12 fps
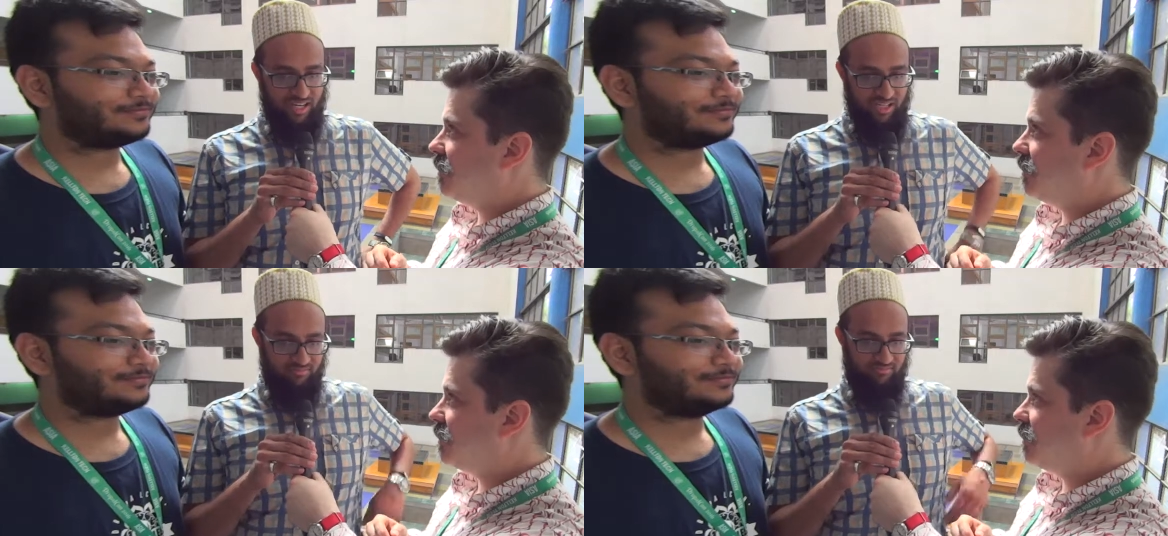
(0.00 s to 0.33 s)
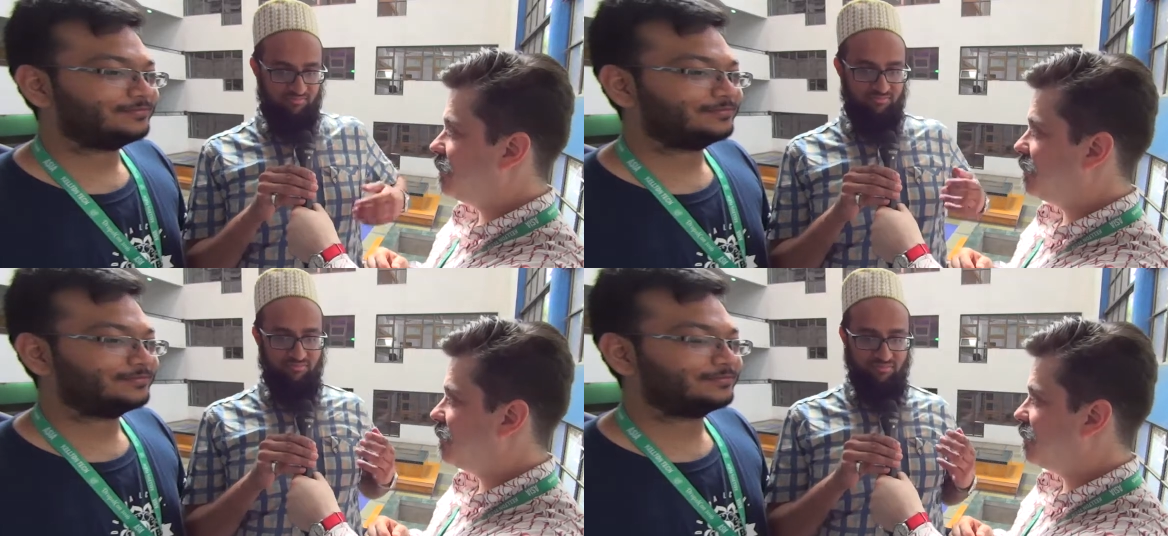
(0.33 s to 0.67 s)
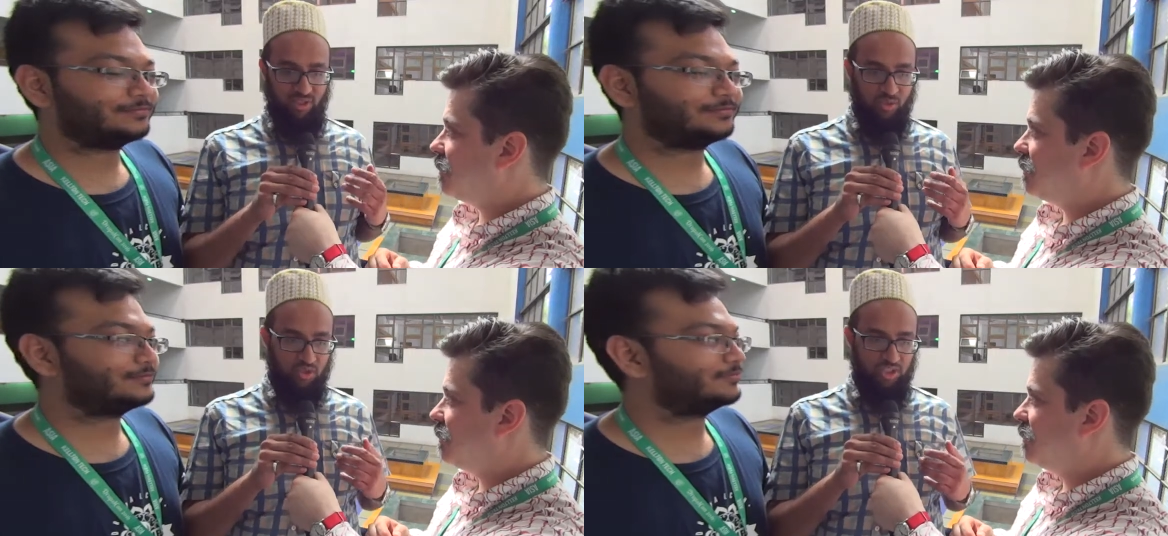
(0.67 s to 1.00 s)
Speaker 1: and
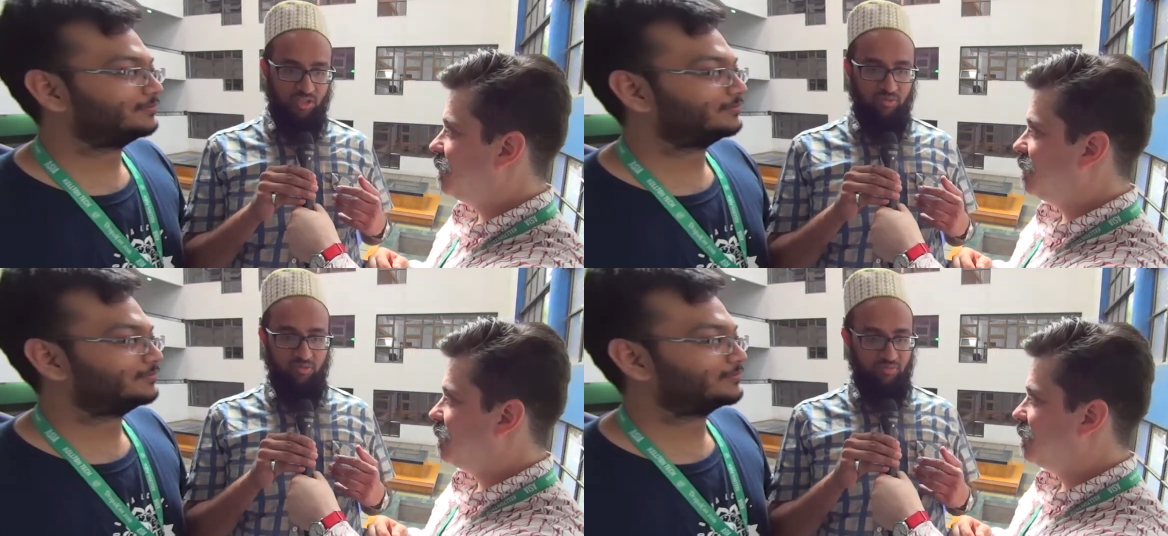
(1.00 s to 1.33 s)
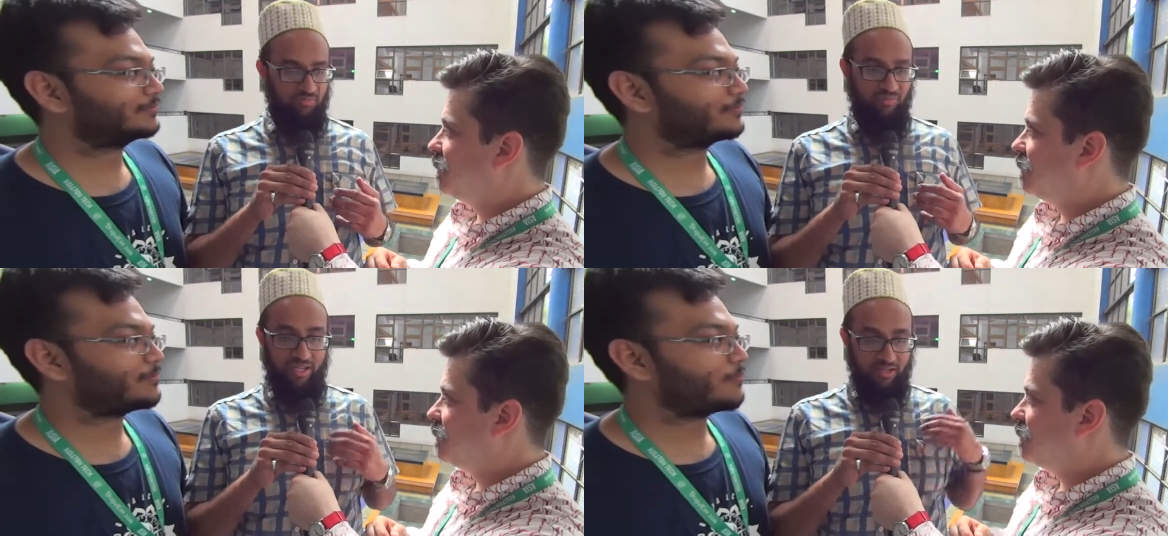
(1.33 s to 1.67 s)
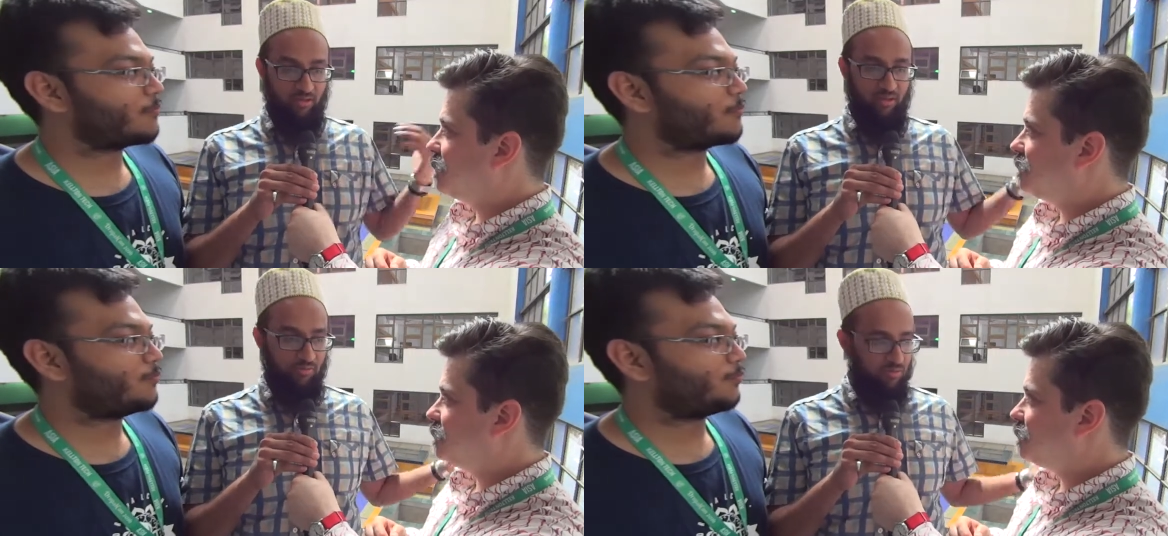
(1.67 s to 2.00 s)
usually you meet
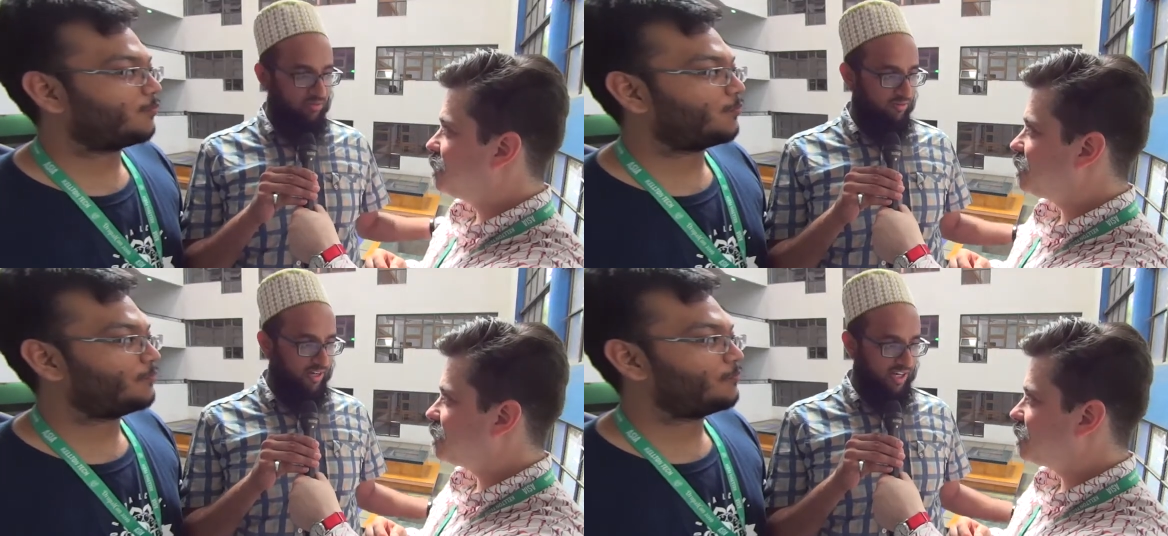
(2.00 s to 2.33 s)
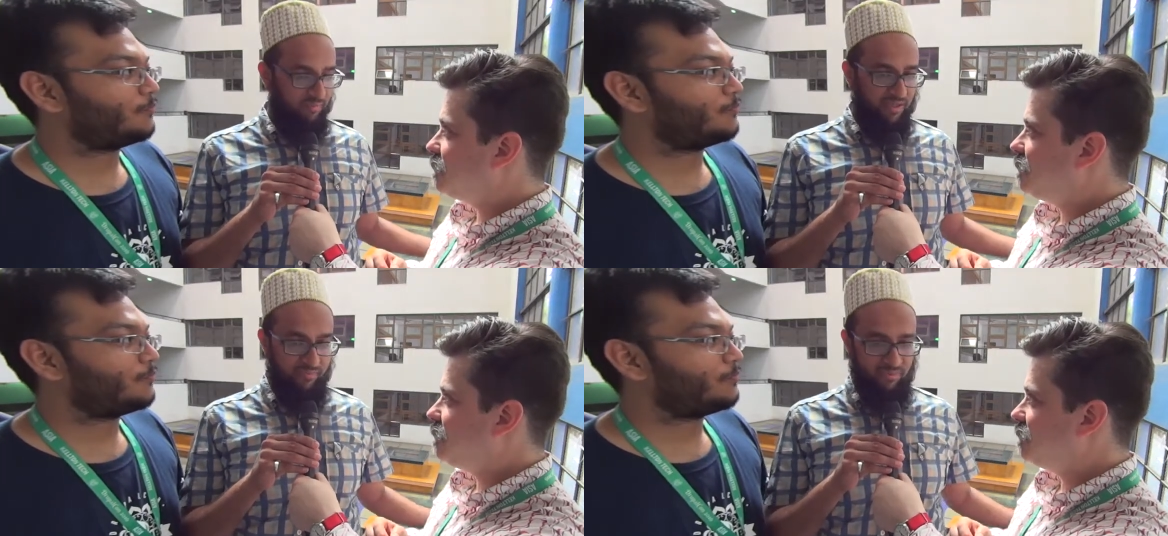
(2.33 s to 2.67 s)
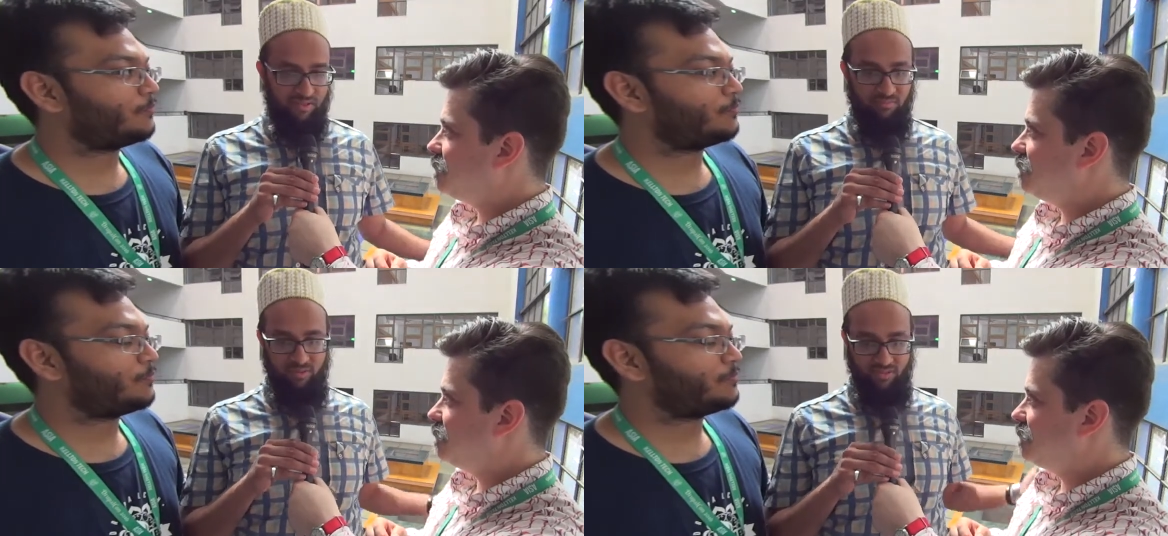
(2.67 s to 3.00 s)
a lot of good great
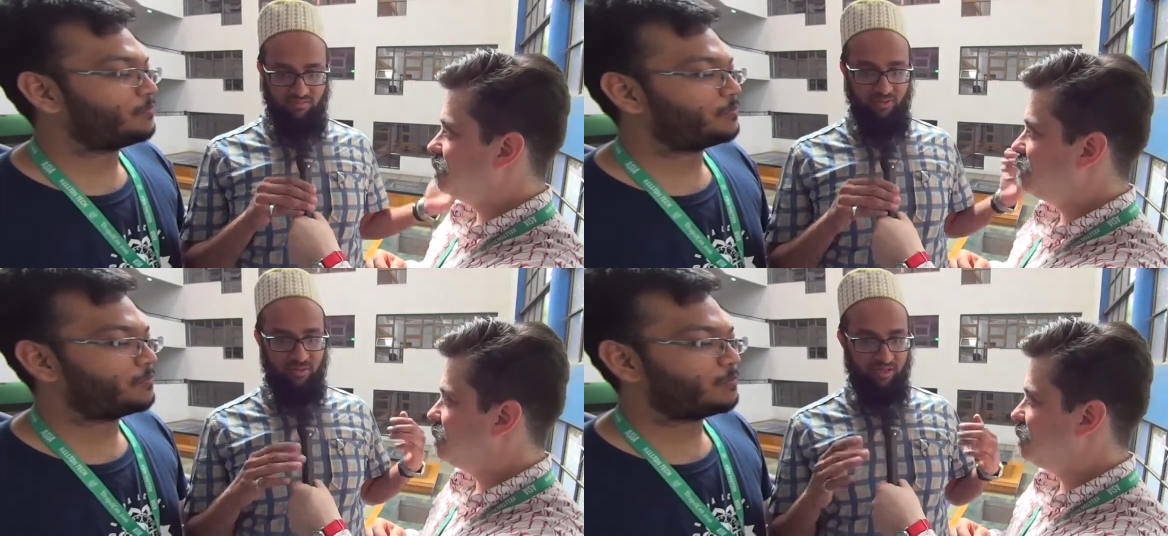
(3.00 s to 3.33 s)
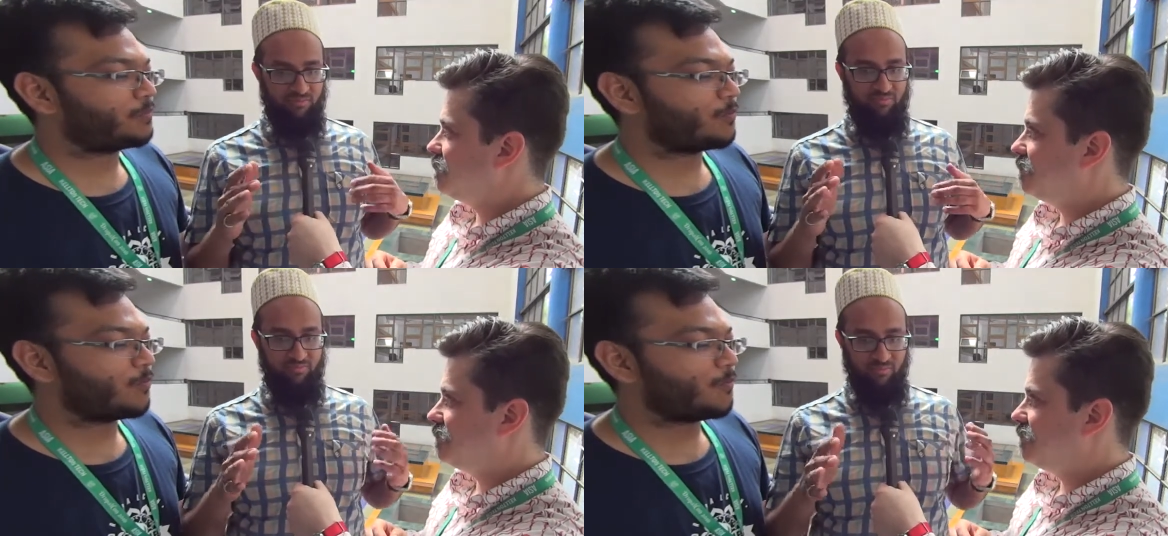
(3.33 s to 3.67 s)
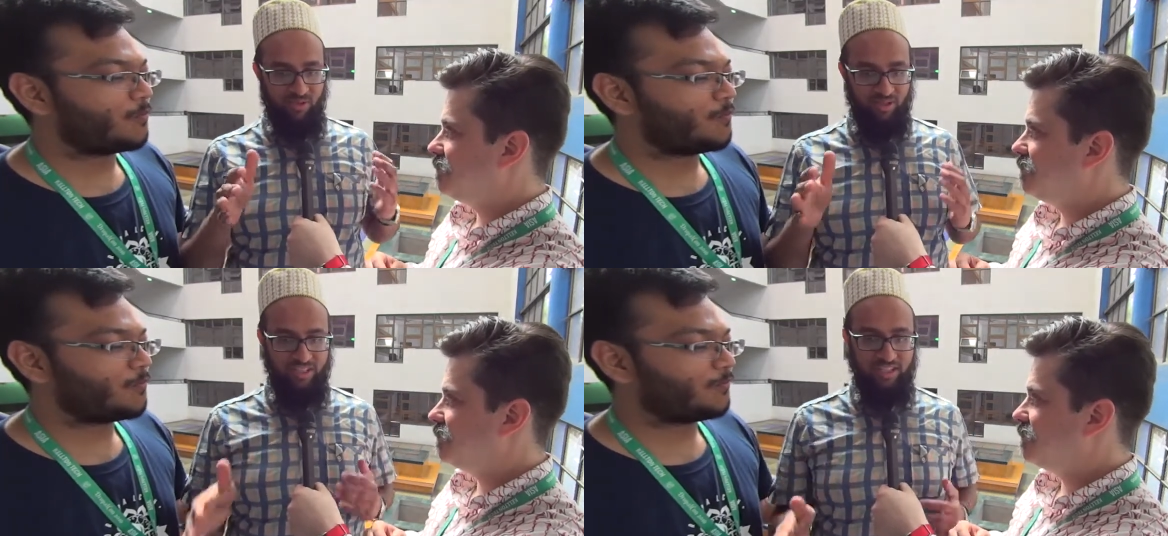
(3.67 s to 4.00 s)
people but you know i'm
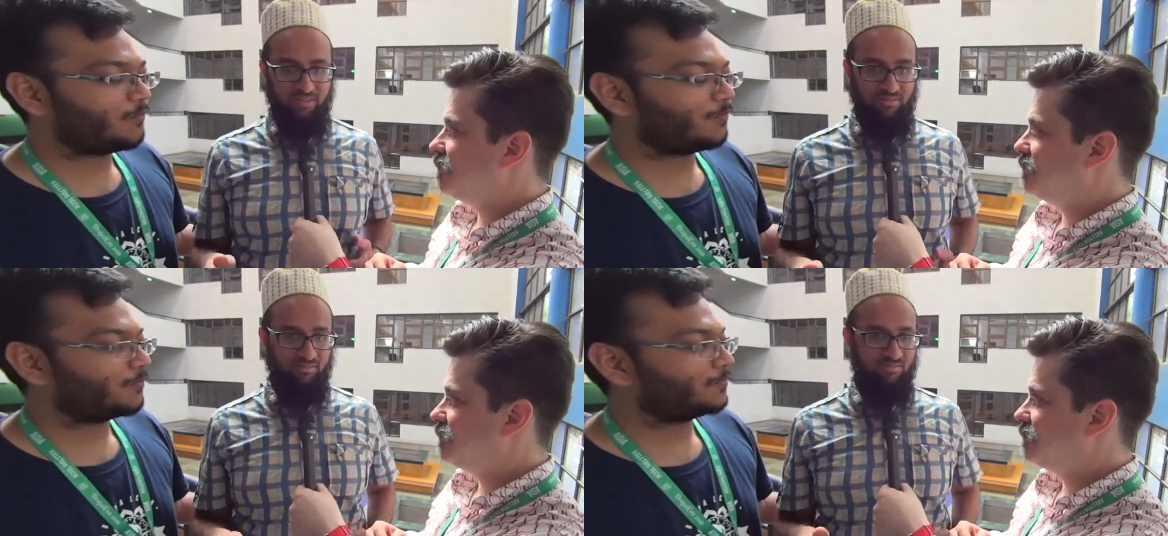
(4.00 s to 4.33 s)
doing that